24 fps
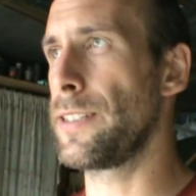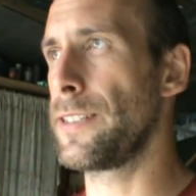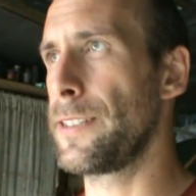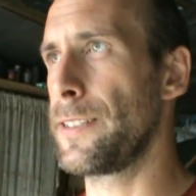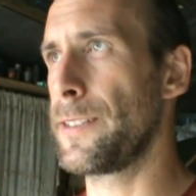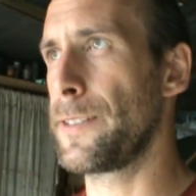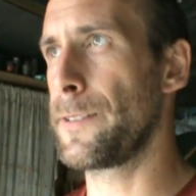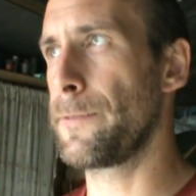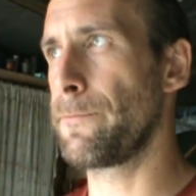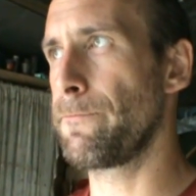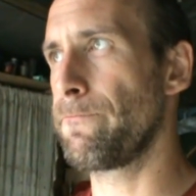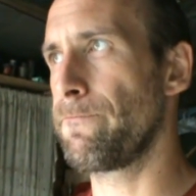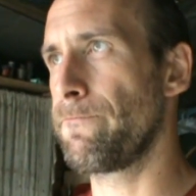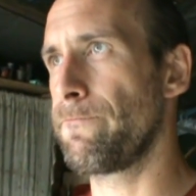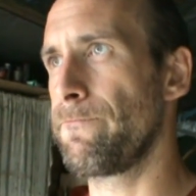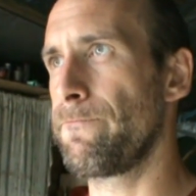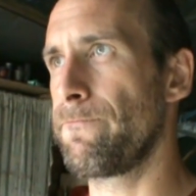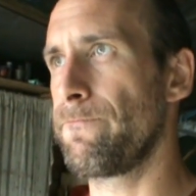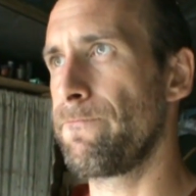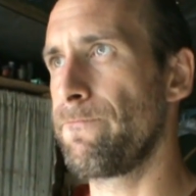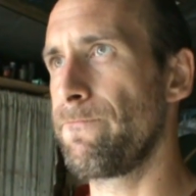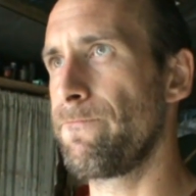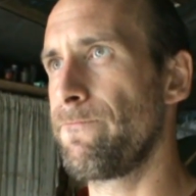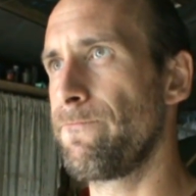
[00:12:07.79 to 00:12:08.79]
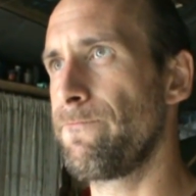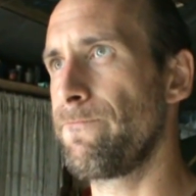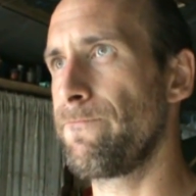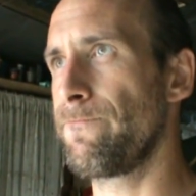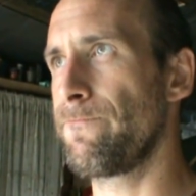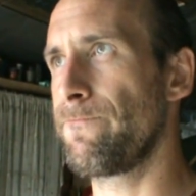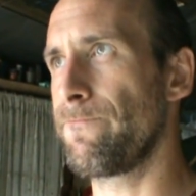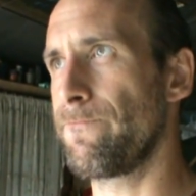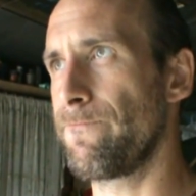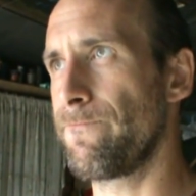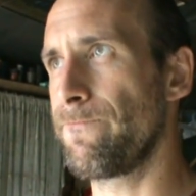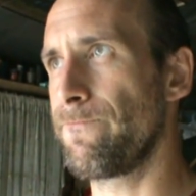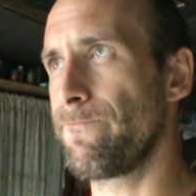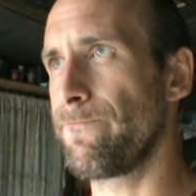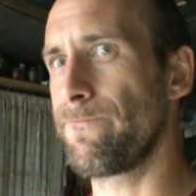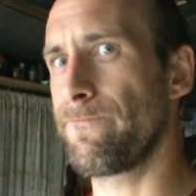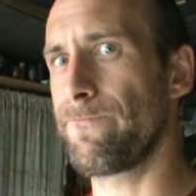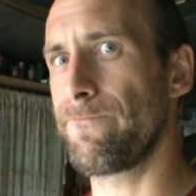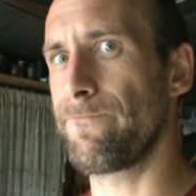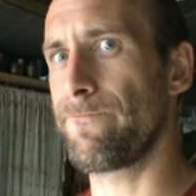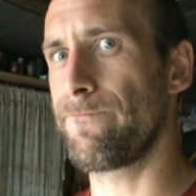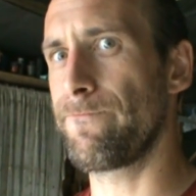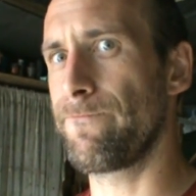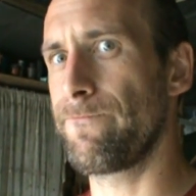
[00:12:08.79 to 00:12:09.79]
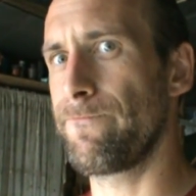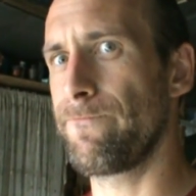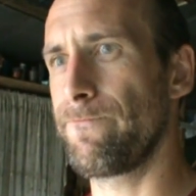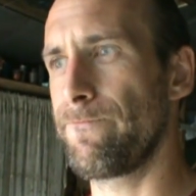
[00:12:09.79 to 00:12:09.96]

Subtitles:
(no one is talking)